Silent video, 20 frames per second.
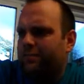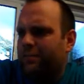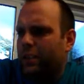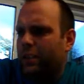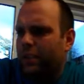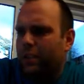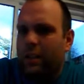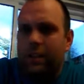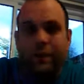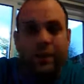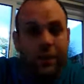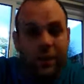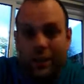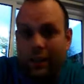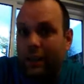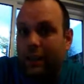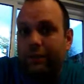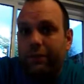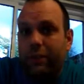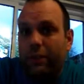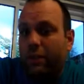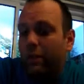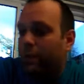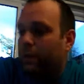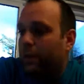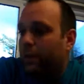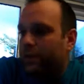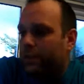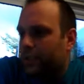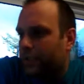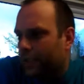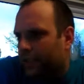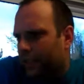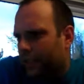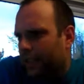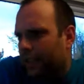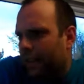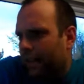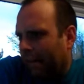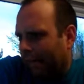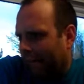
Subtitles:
do the other thing that I've forgotten what I was going to say.